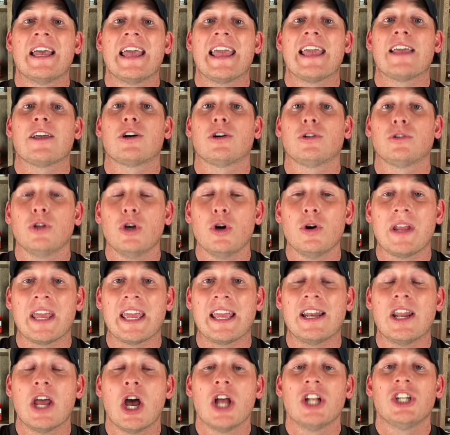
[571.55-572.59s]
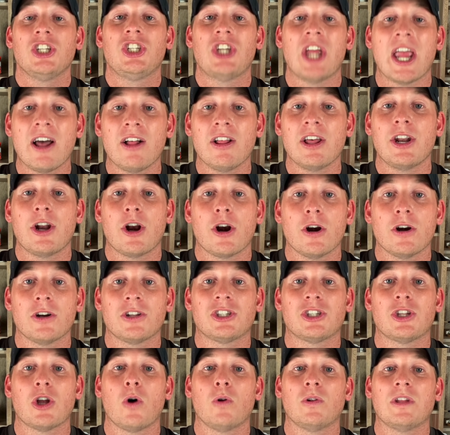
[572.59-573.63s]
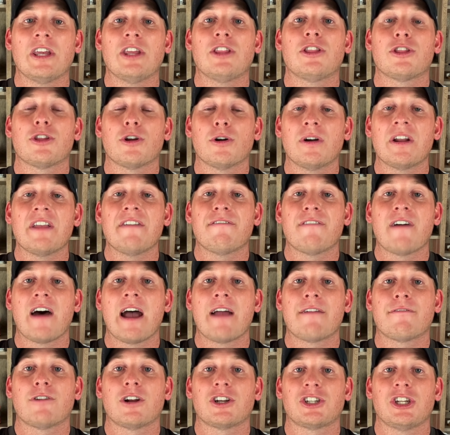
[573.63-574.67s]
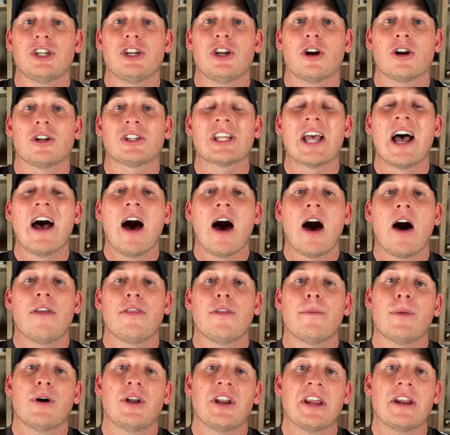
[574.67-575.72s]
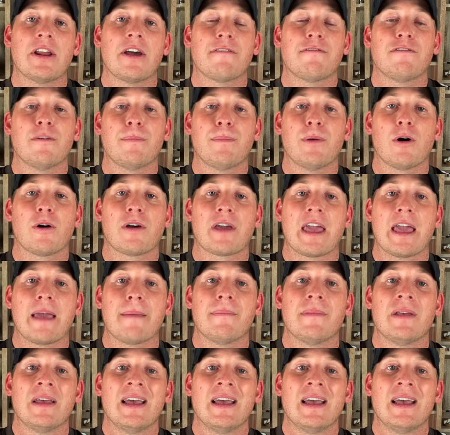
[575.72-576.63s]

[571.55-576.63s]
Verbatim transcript: including Jalen Hurts to only 35 rushing yards on the Monday Night Football game.